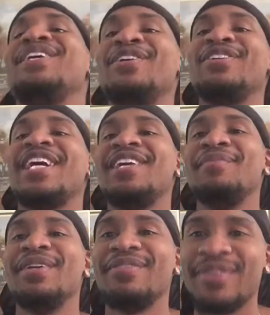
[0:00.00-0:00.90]
entertaining
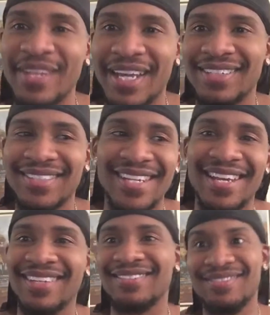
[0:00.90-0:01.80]
me for that
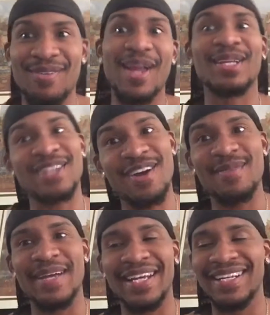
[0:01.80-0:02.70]
second while I talk
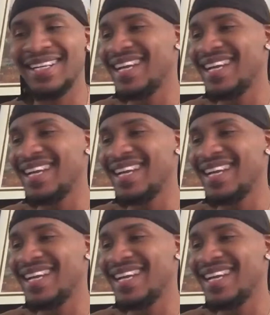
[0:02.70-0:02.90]
about it.